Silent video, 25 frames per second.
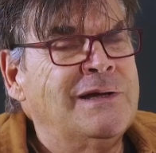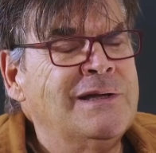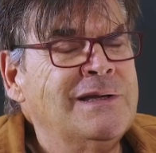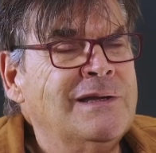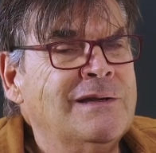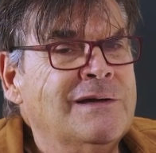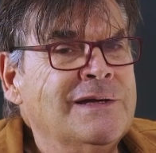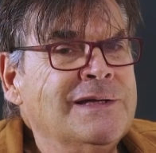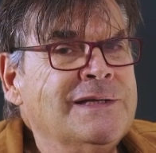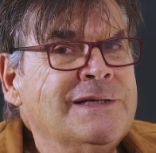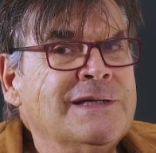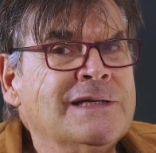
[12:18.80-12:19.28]

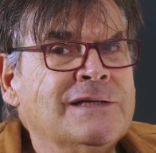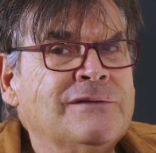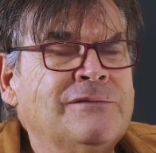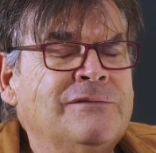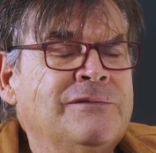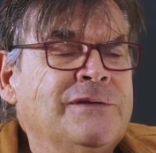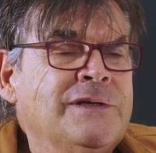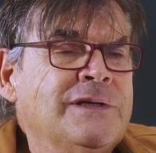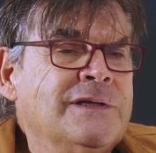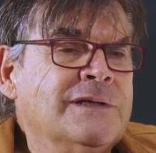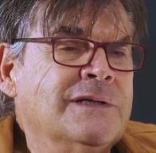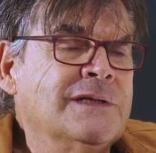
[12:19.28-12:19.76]
like that
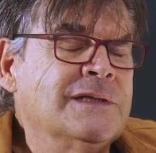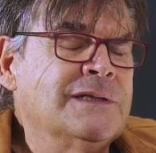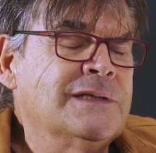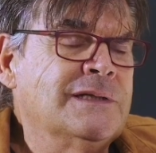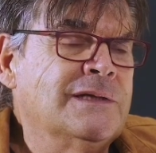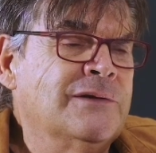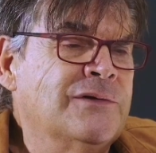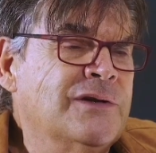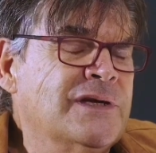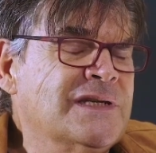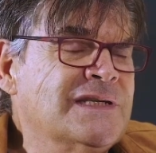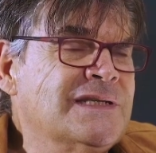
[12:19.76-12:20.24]
thing that
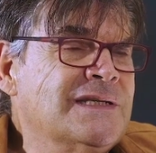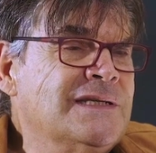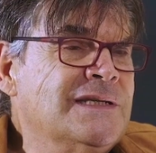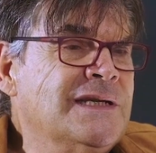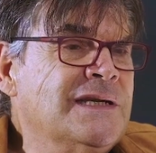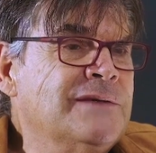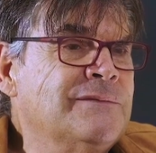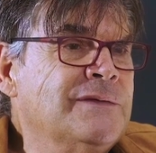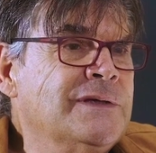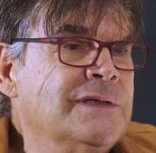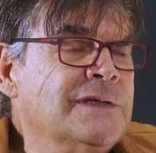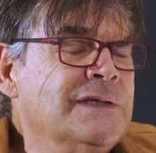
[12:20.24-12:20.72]
rust
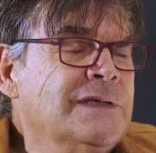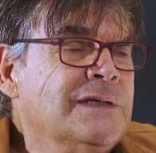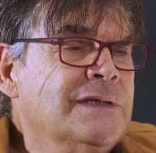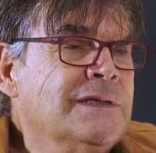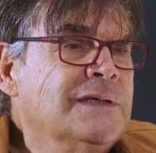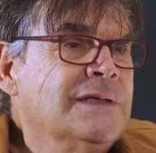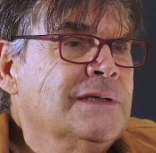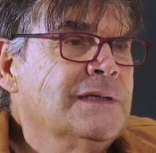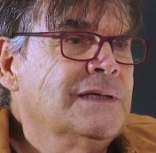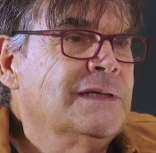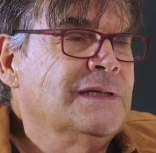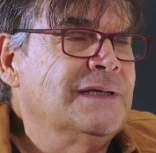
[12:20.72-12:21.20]
never
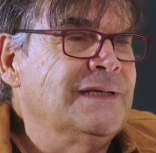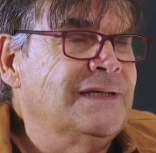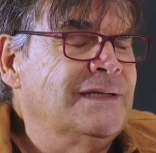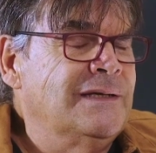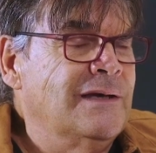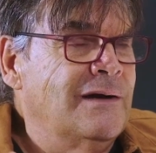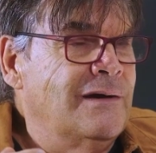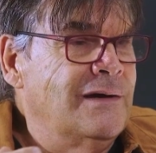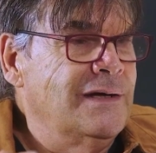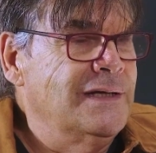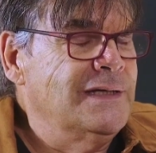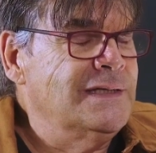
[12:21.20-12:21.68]

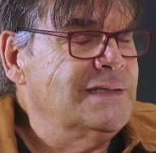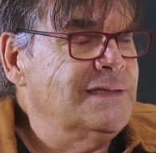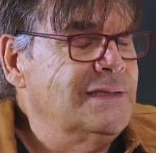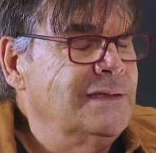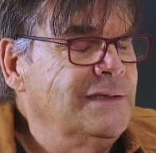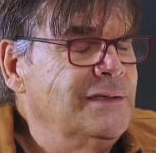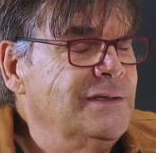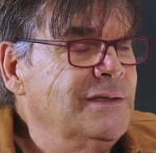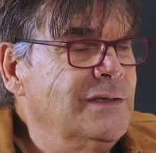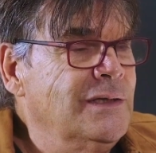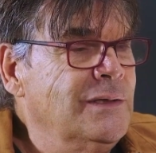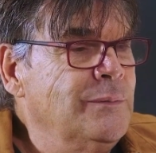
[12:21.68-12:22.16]
dies,
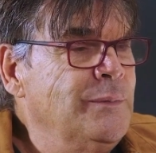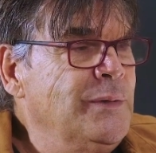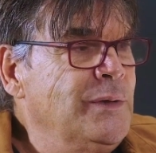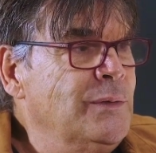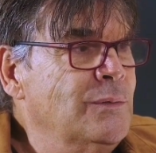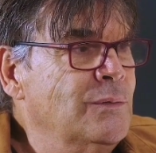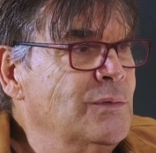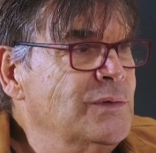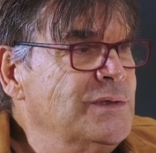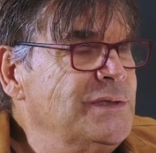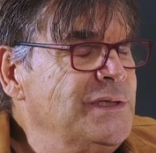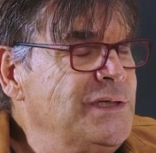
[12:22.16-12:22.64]
you know,
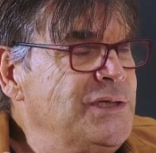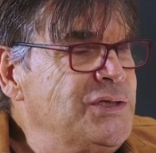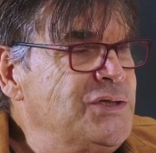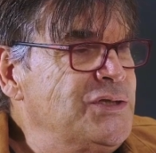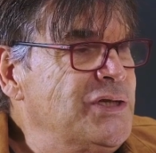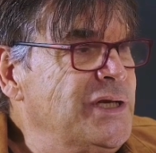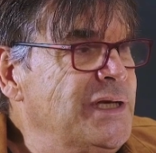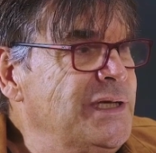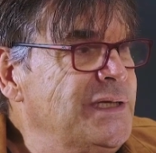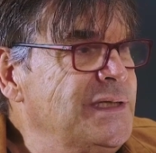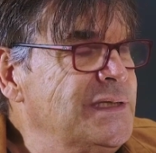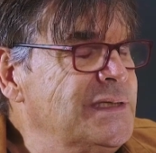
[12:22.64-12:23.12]
because it
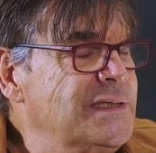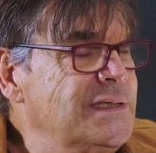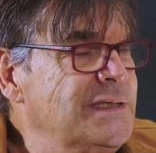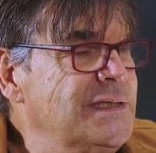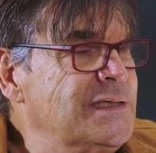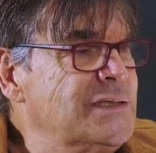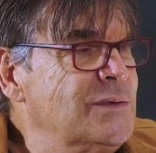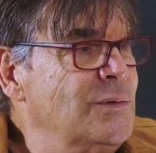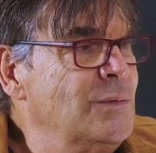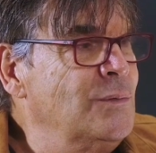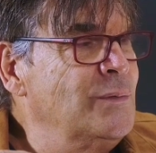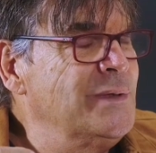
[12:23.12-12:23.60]
changes.
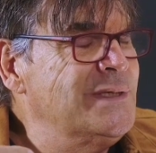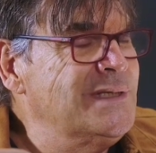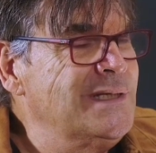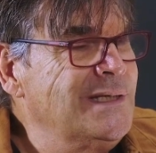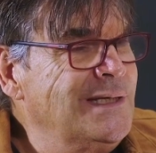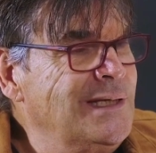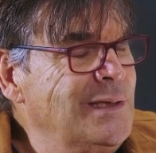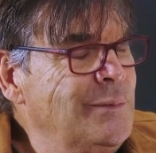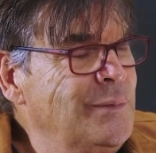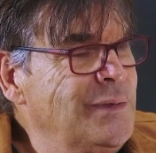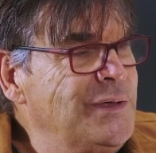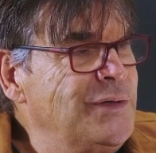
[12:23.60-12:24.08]
There's always a
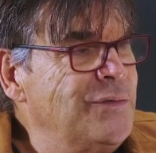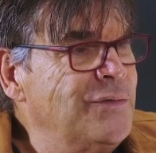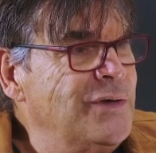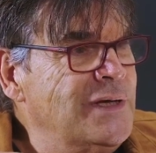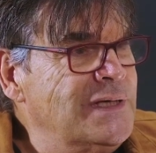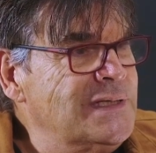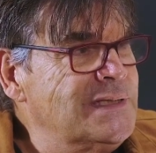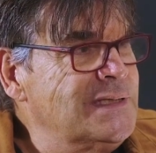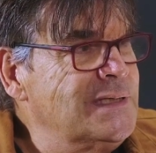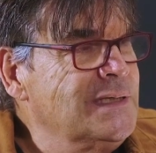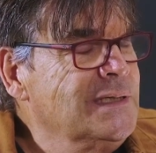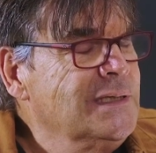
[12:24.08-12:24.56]
little bit
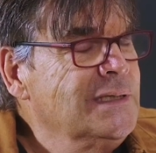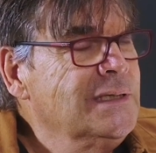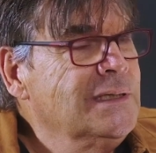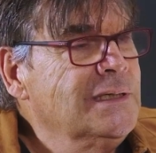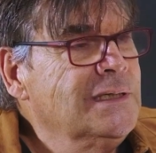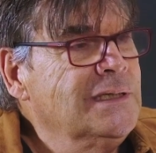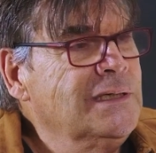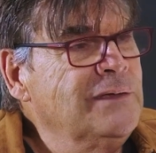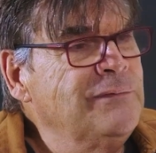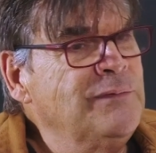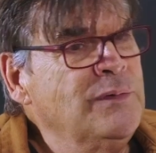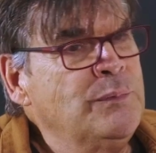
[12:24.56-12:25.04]
rust.
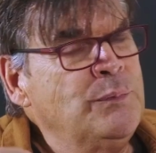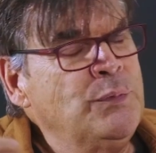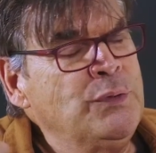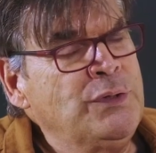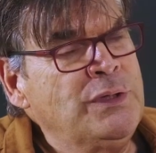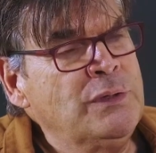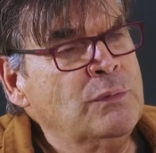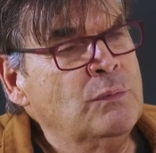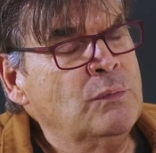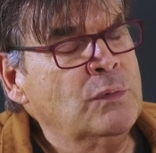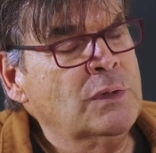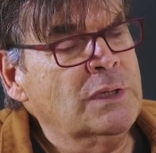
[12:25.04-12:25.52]
If you put
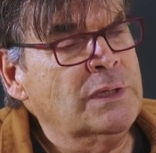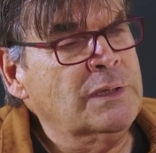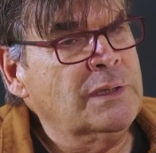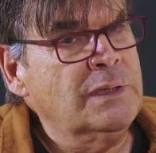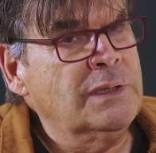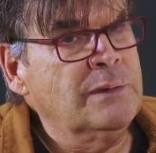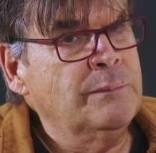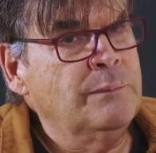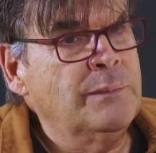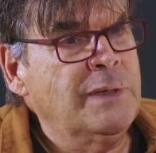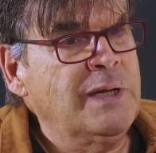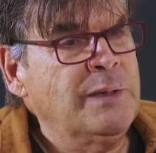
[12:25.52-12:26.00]
the work
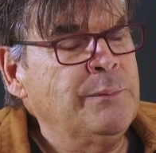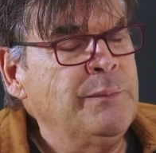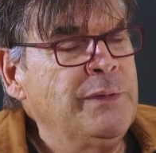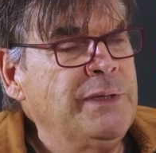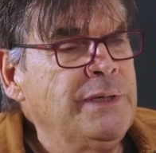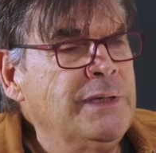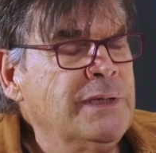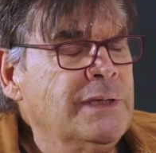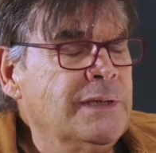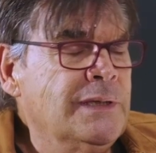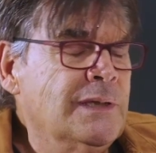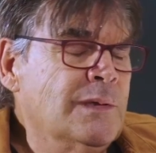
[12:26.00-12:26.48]

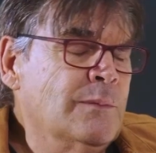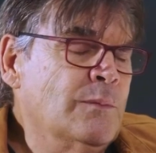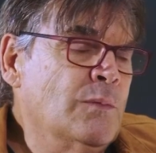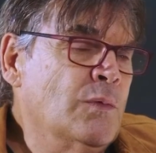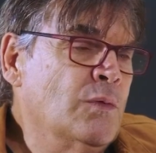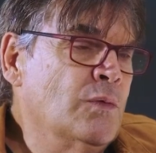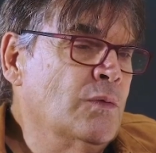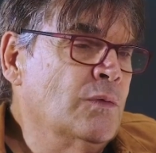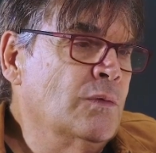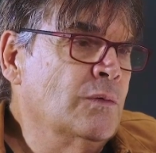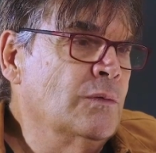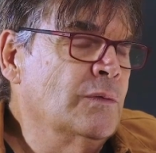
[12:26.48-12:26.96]
maybe in a
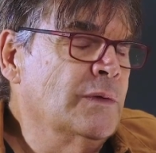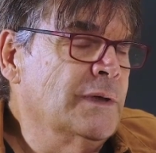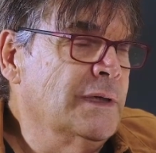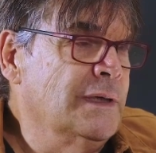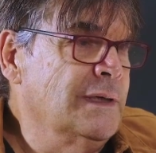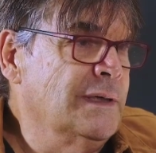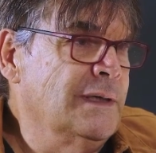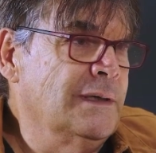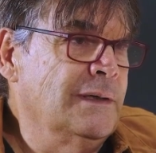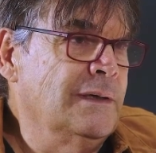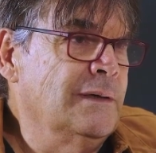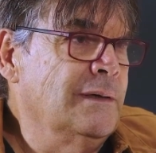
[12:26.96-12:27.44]
more,
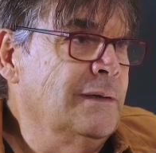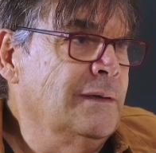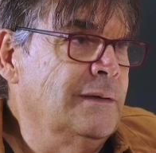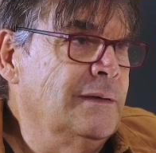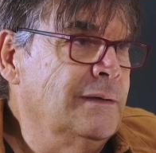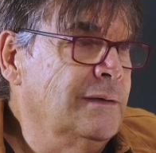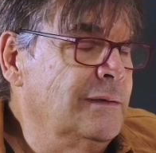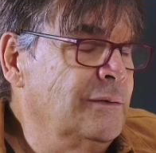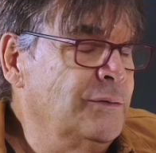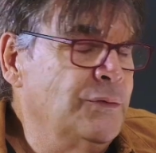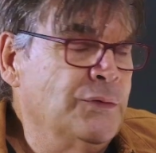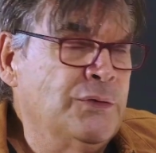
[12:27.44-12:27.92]

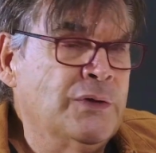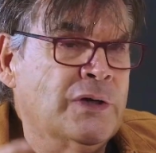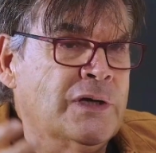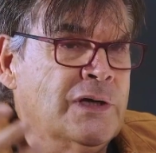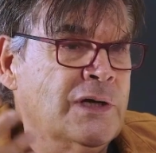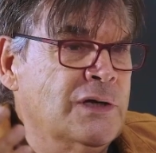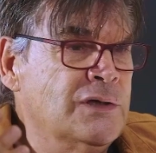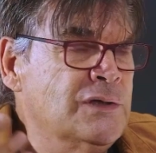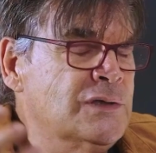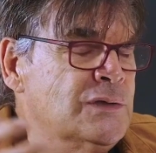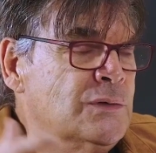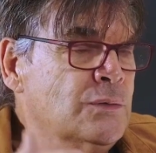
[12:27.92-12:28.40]
to the
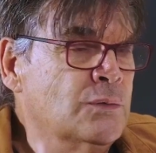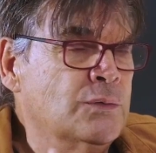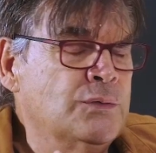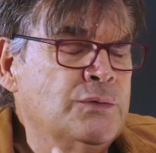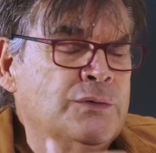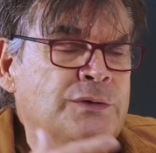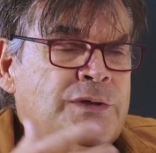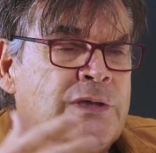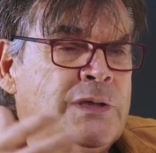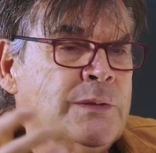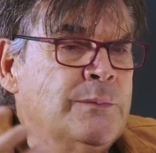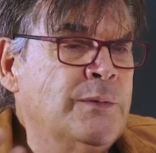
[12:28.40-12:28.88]
coast or to
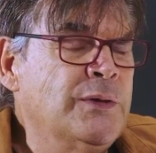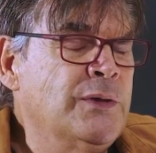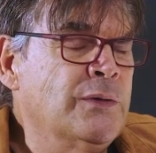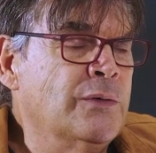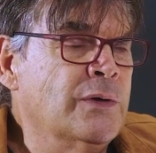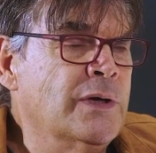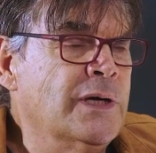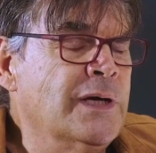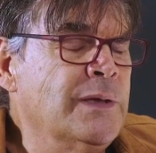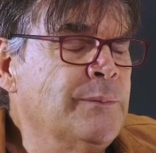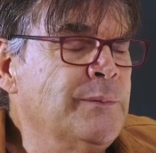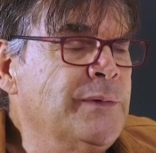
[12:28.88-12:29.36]
Durban or
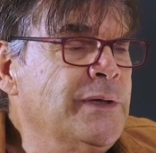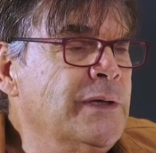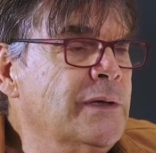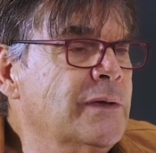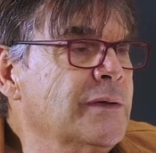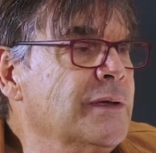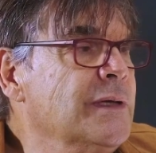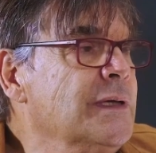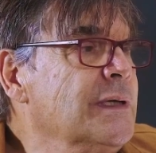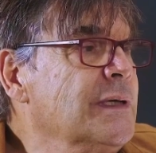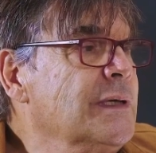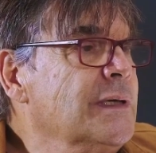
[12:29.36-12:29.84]
Cape
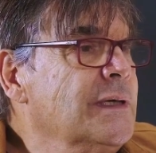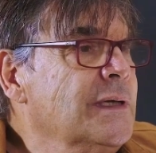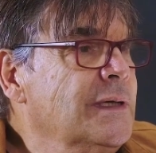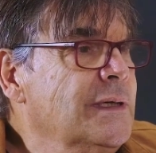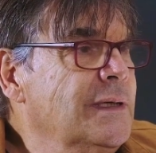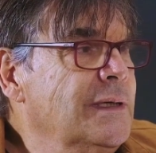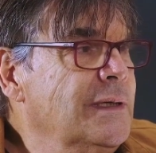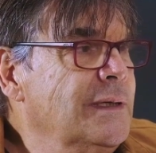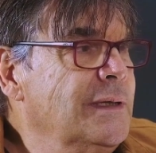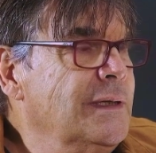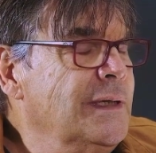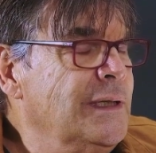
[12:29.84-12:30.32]
Town,
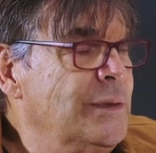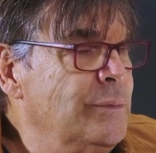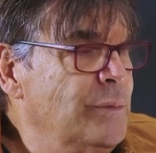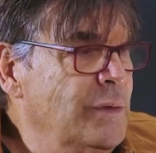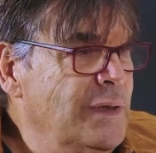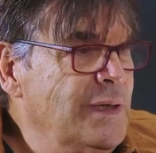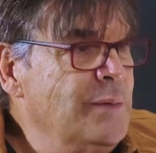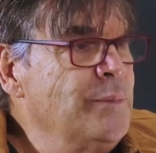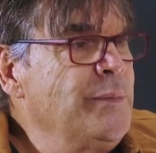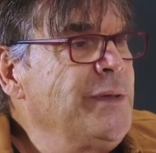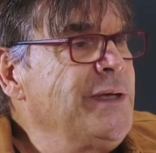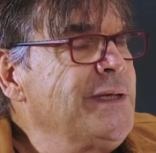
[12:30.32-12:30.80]
it
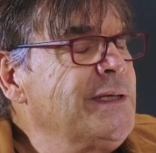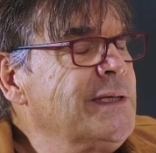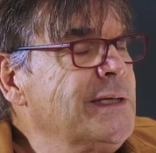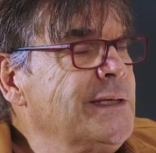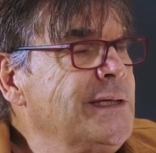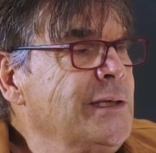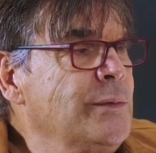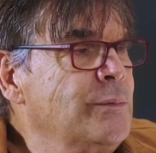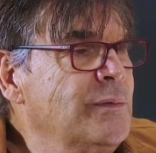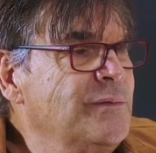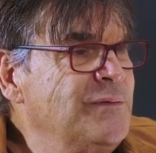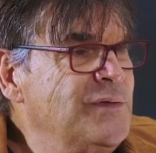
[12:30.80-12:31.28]
will
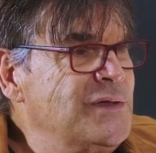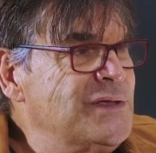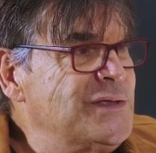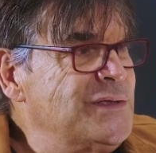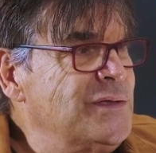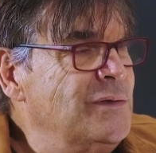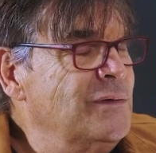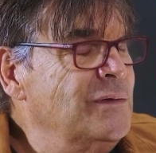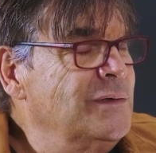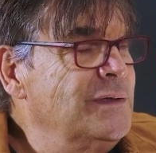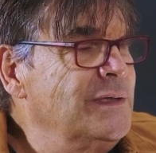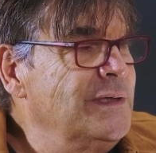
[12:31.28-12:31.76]
immediately, with the
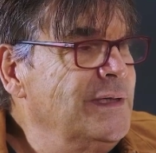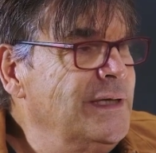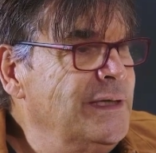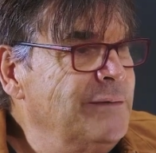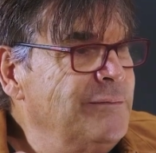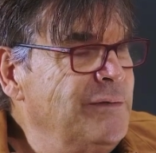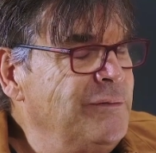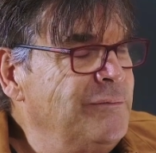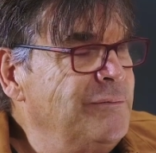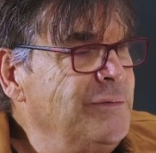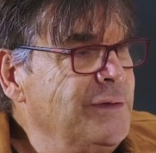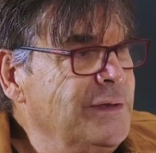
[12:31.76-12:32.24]
salt and
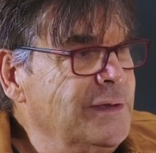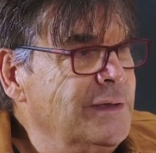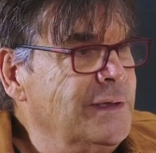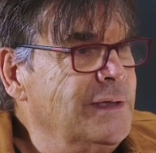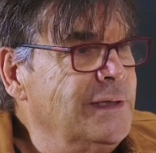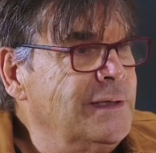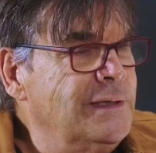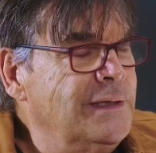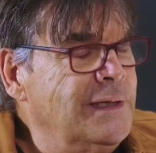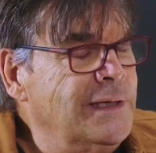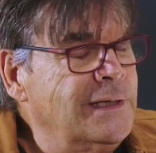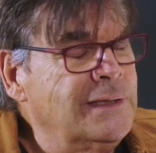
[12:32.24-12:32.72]
everything,
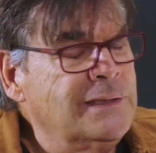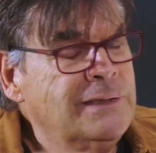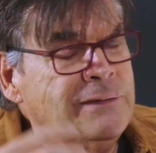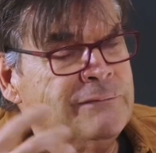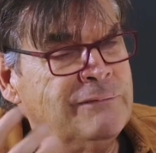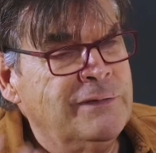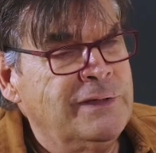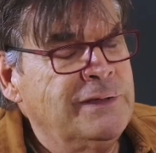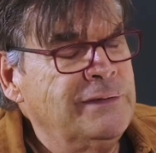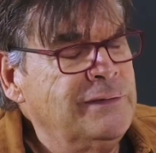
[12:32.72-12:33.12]
it activate